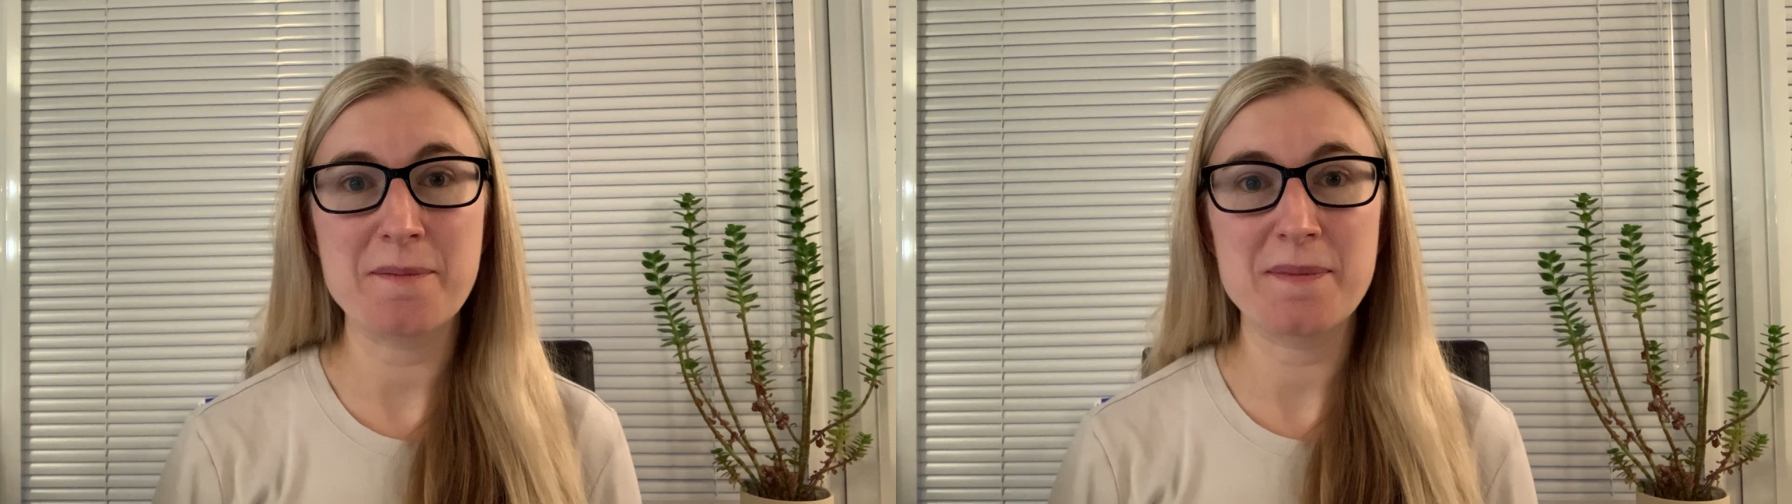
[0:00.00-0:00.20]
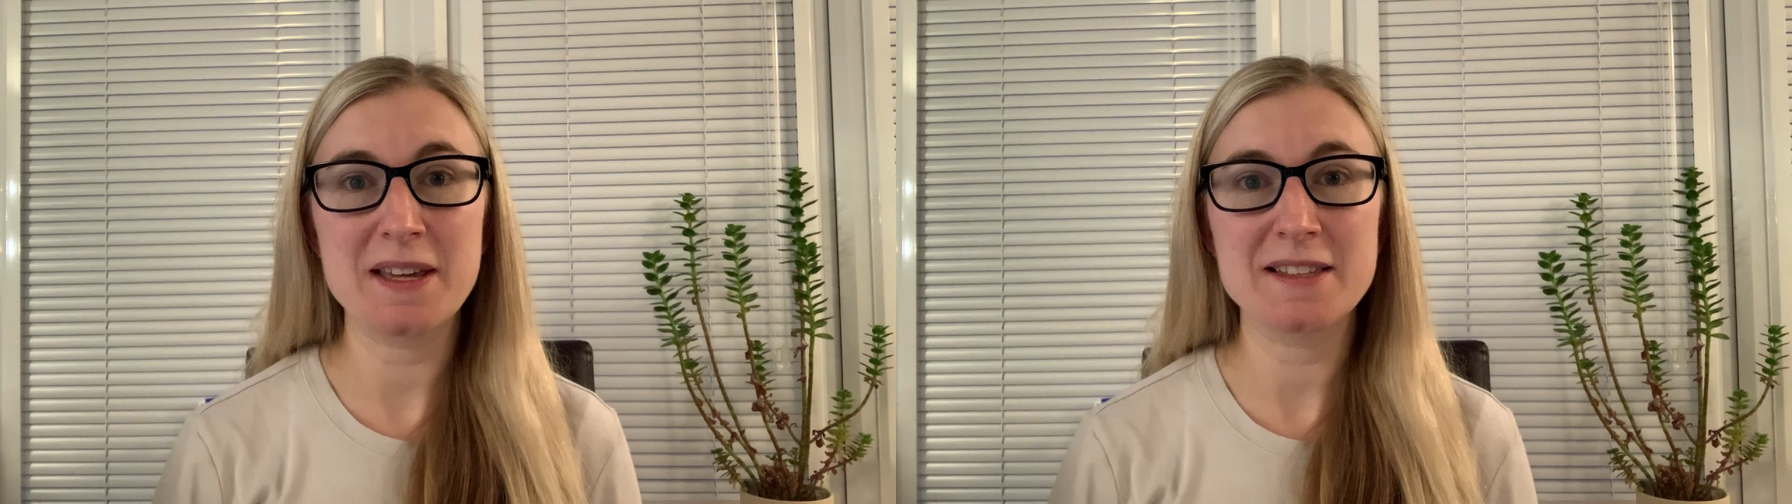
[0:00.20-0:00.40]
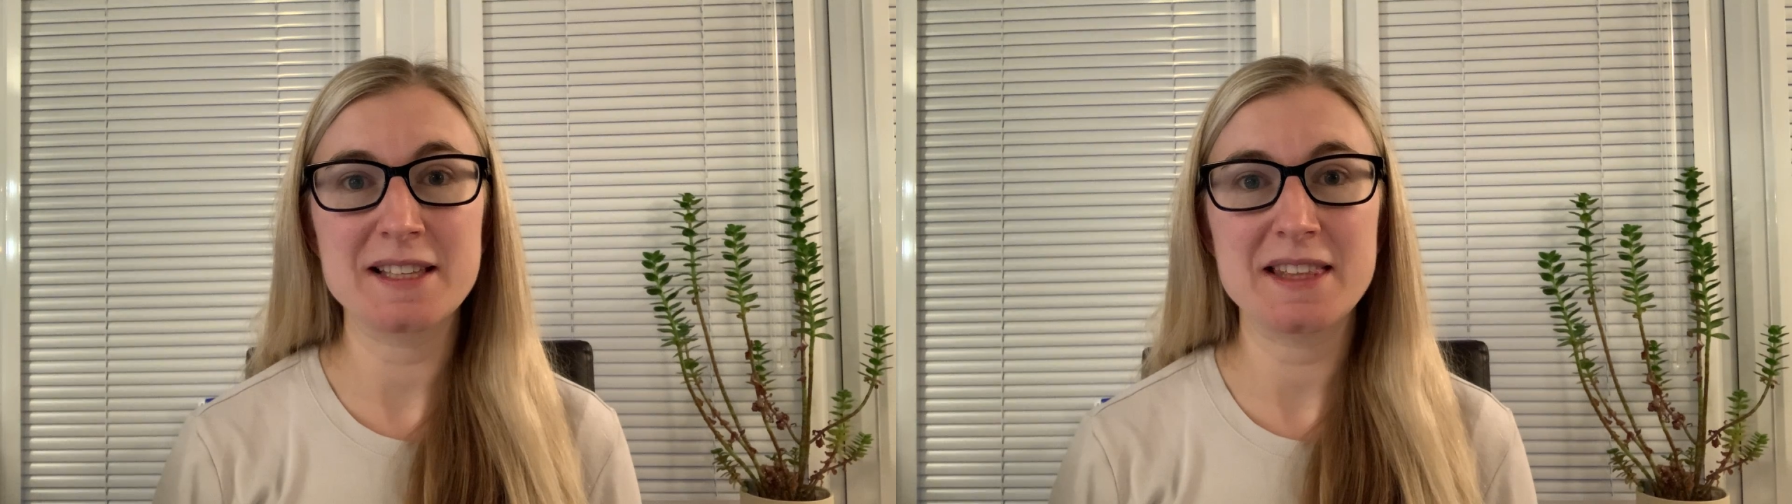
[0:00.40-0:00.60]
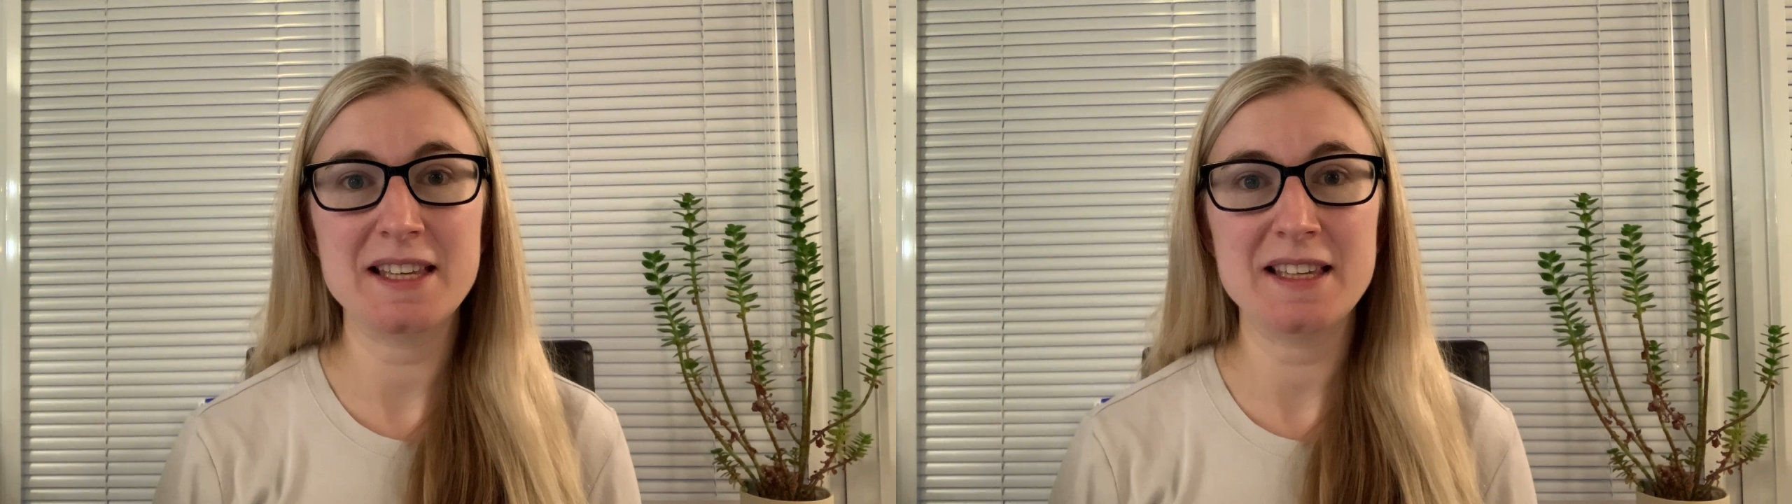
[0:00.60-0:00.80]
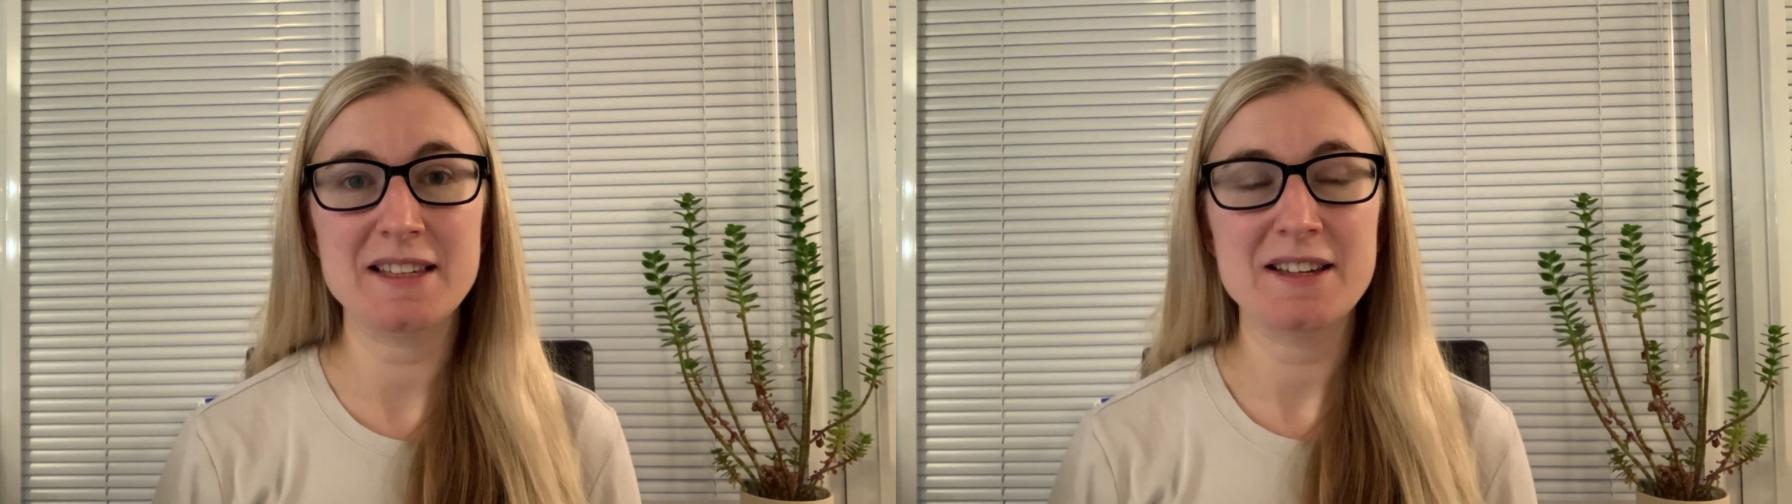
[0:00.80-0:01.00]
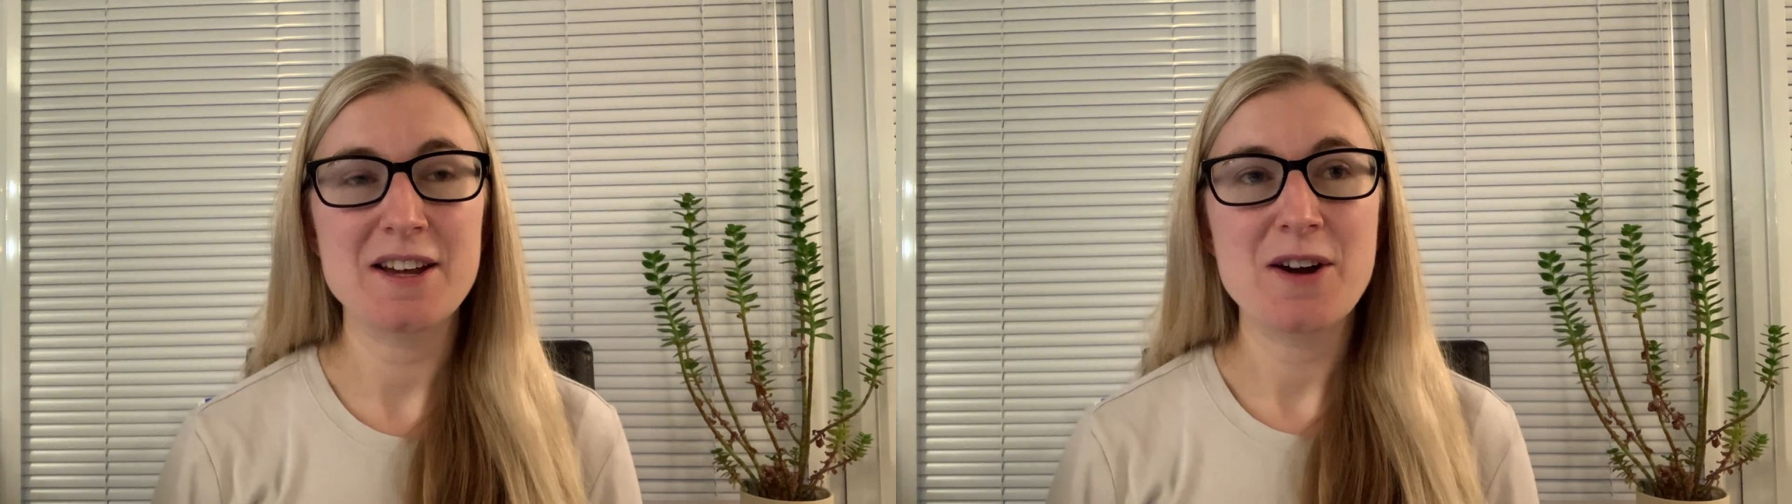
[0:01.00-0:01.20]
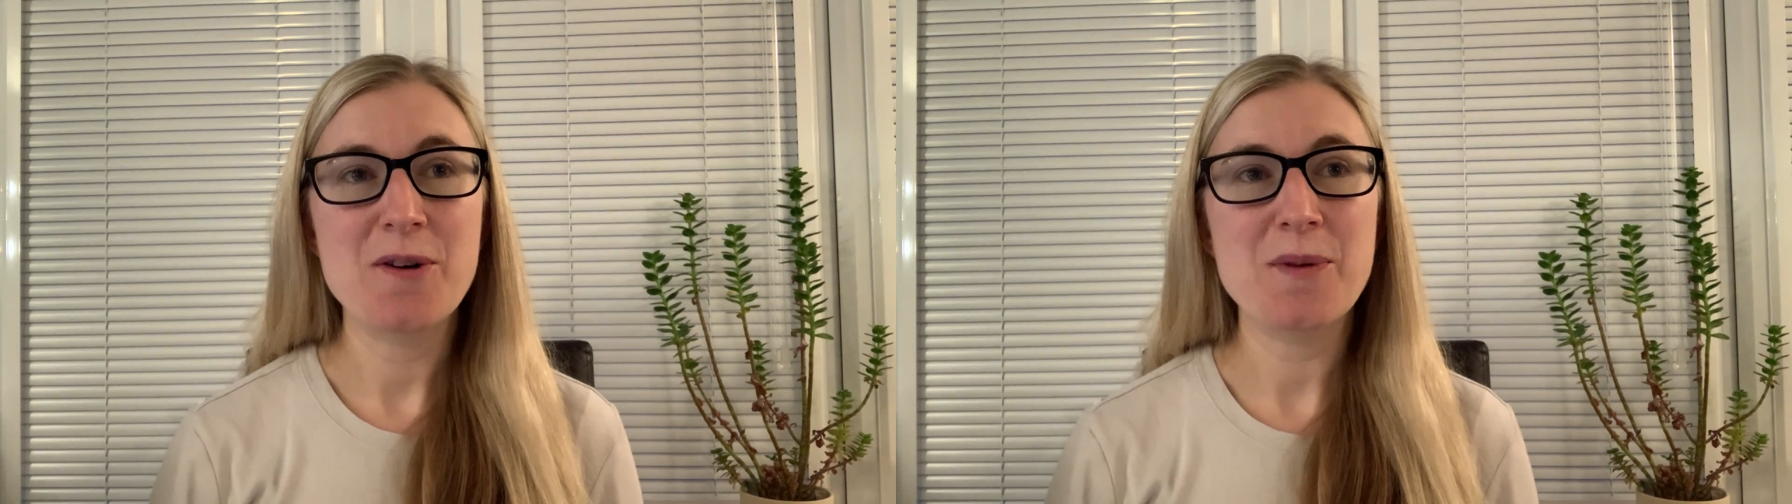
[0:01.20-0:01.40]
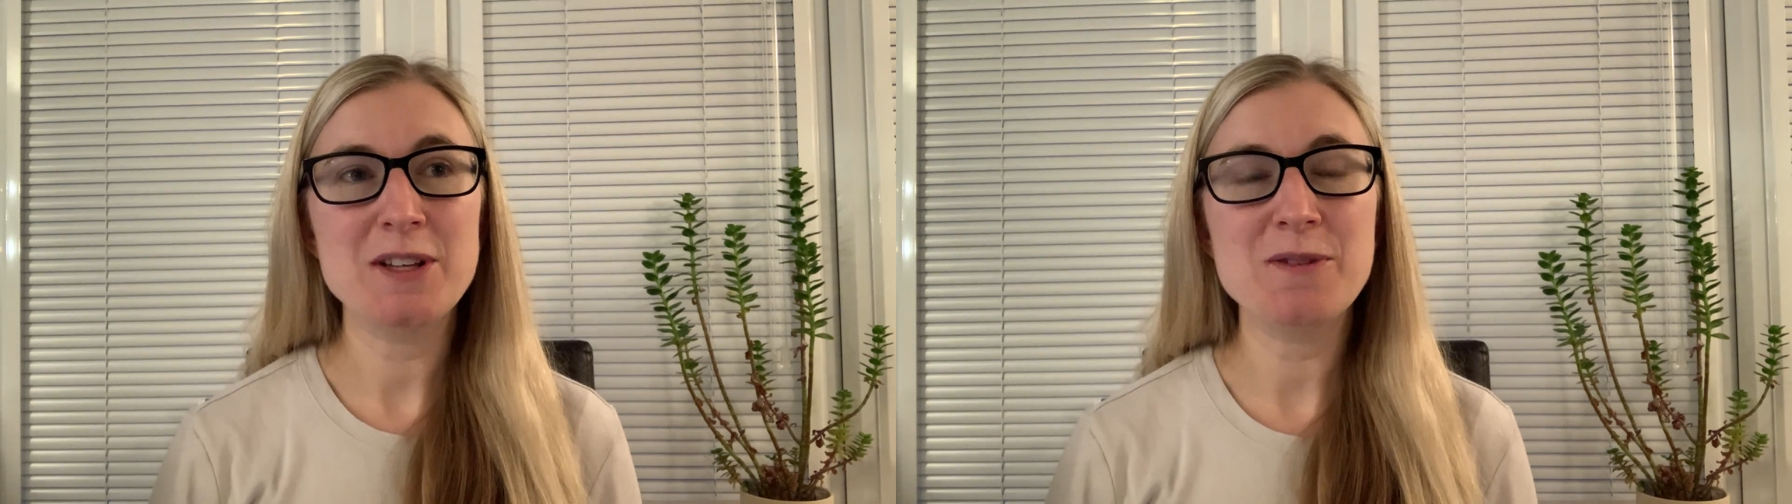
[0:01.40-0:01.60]
Because I think
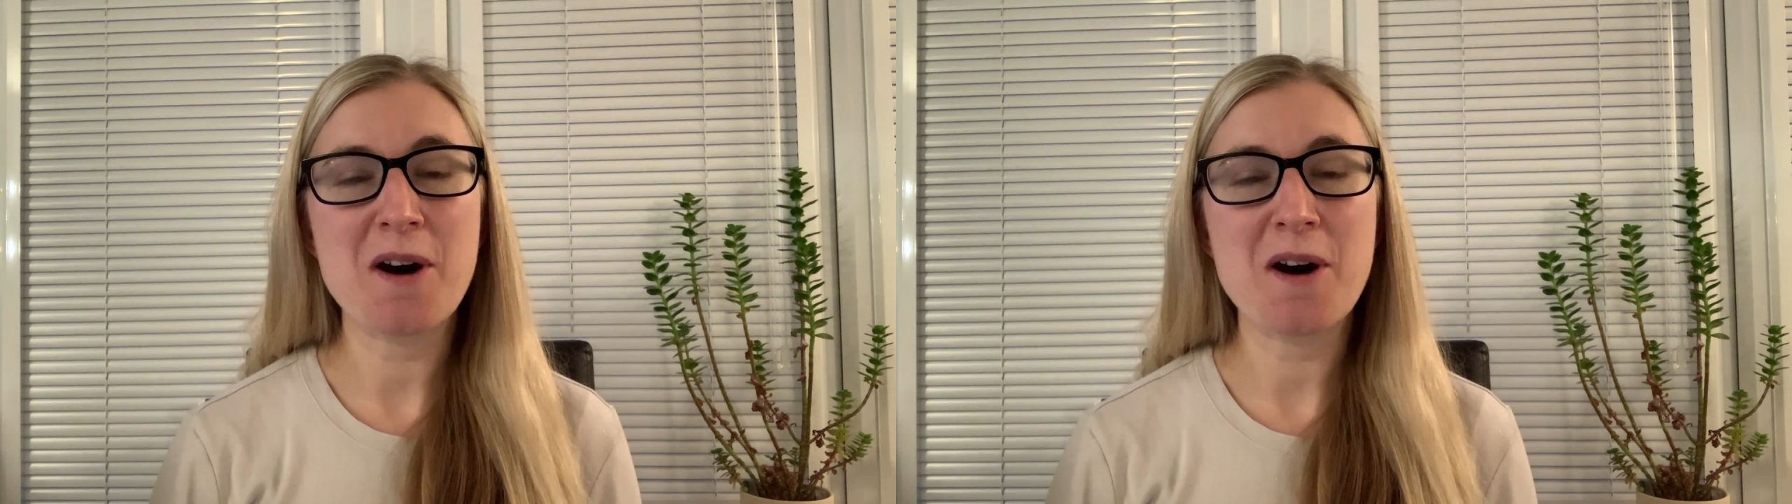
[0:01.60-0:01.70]
when you